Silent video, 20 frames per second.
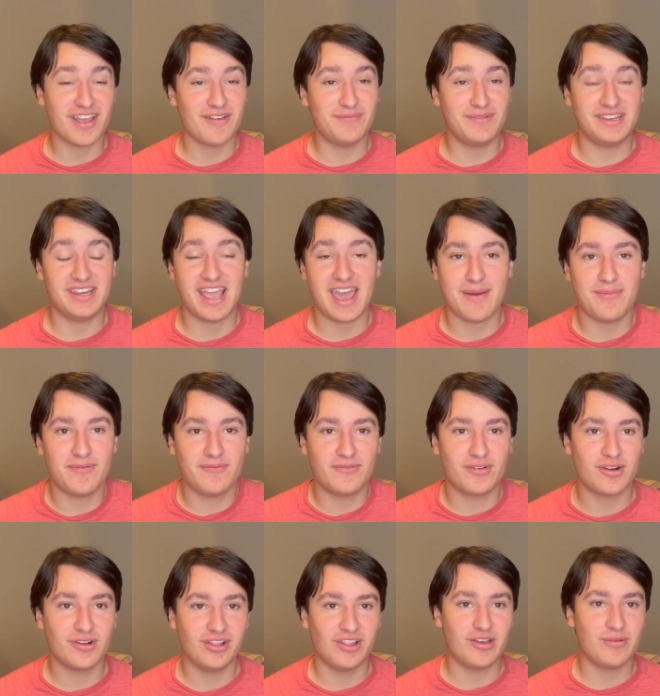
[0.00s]
I've been yapping
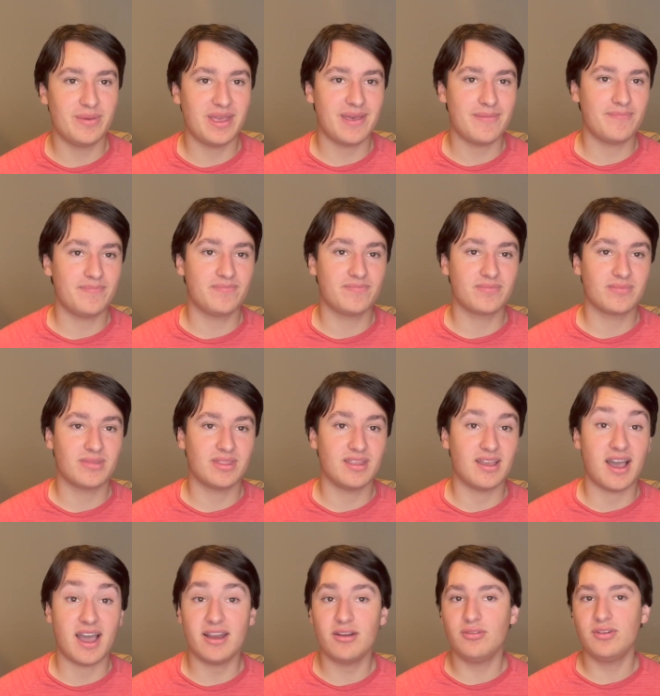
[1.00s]
for a little bit.
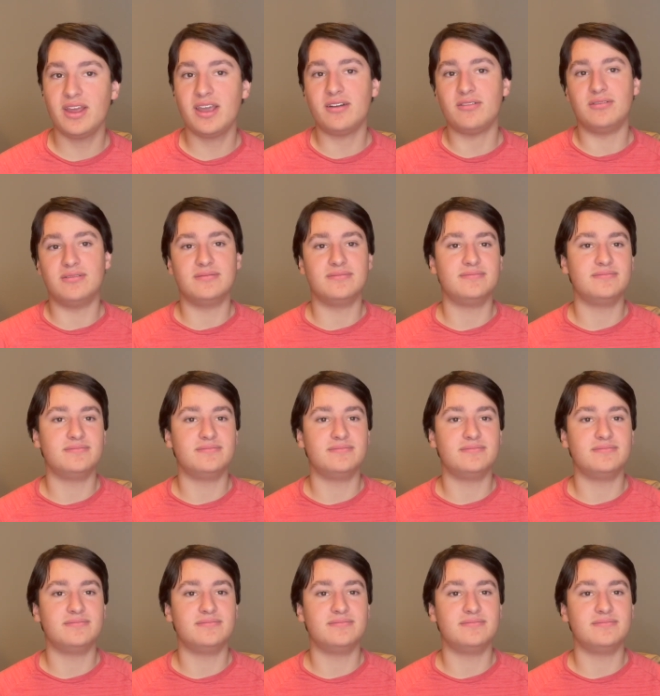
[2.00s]
I don't know.